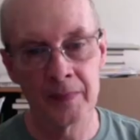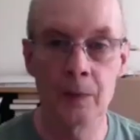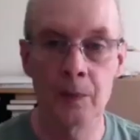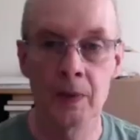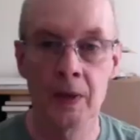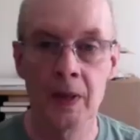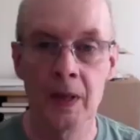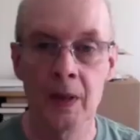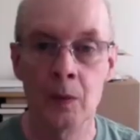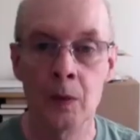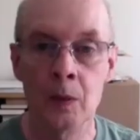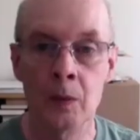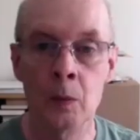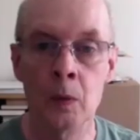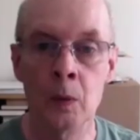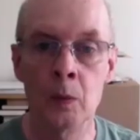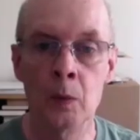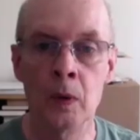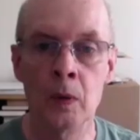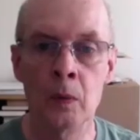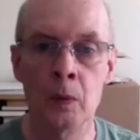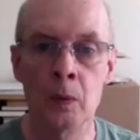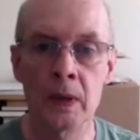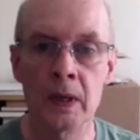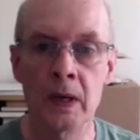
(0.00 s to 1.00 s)
you.
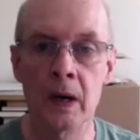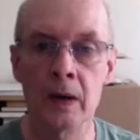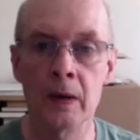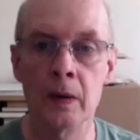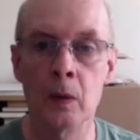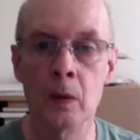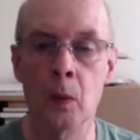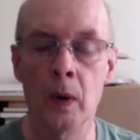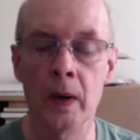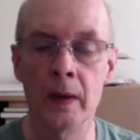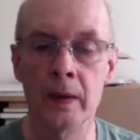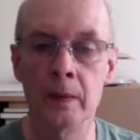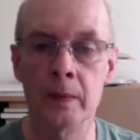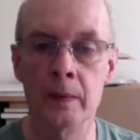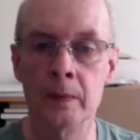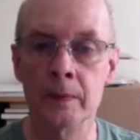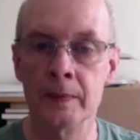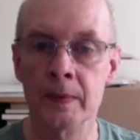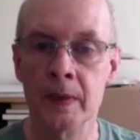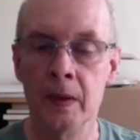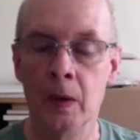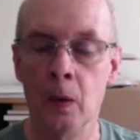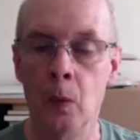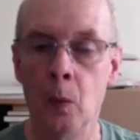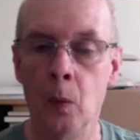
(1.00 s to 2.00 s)
Riccardo,
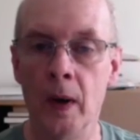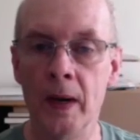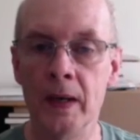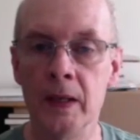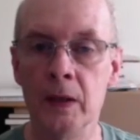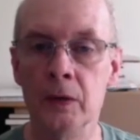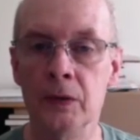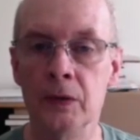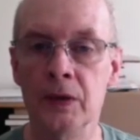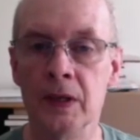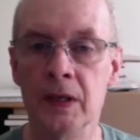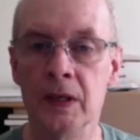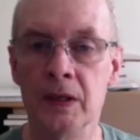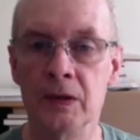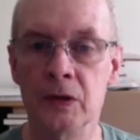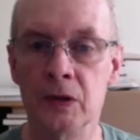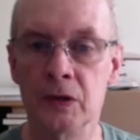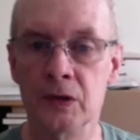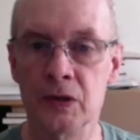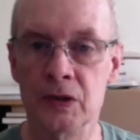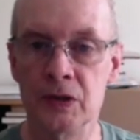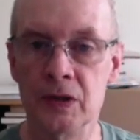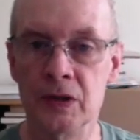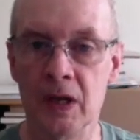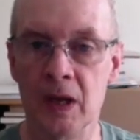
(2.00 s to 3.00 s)
why do you think it
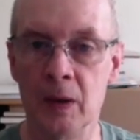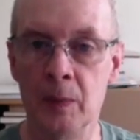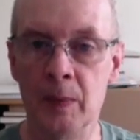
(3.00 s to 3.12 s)
doesn't sell?